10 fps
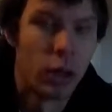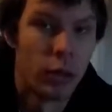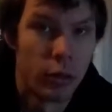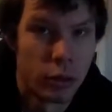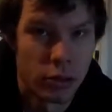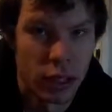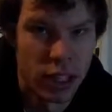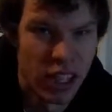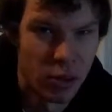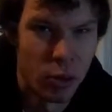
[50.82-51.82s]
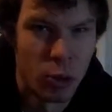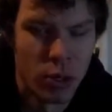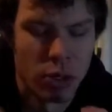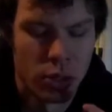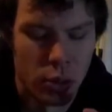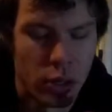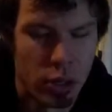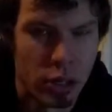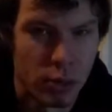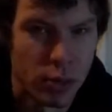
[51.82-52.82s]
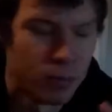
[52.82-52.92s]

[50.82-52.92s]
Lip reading: If it's like kind of warmish, you want this one.